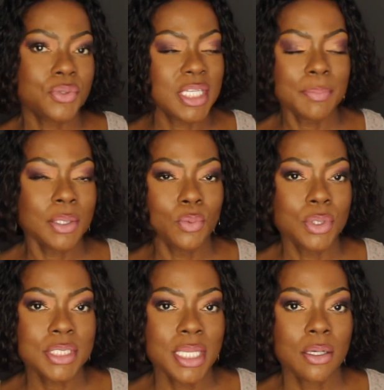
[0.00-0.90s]
you typically
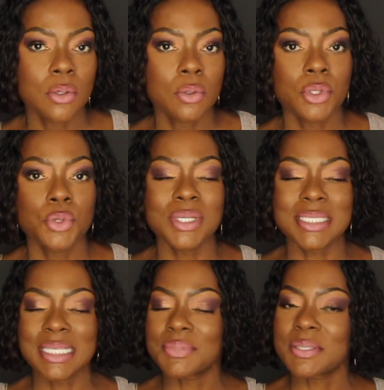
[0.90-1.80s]
wouldn't take on, or you
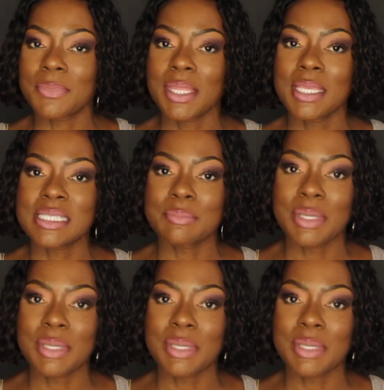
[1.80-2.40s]
accept some things and